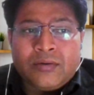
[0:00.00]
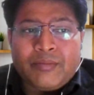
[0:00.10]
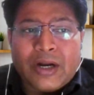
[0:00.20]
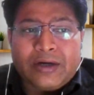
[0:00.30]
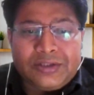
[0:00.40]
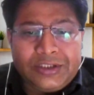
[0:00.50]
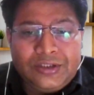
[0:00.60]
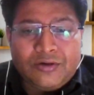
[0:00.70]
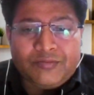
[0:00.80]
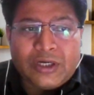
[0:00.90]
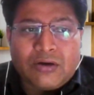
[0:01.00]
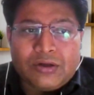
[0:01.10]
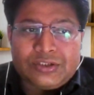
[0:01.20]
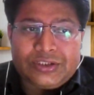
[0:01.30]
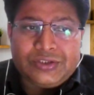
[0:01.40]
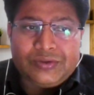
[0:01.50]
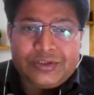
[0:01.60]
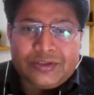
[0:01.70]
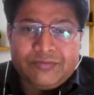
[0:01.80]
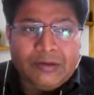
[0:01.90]
part 3 of the
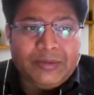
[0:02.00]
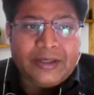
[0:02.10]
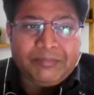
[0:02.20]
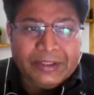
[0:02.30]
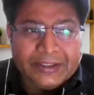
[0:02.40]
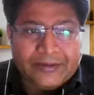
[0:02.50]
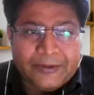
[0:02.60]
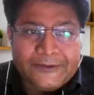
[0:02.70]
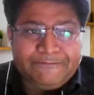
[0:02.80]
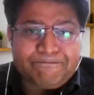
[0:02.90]
constitution will be applicable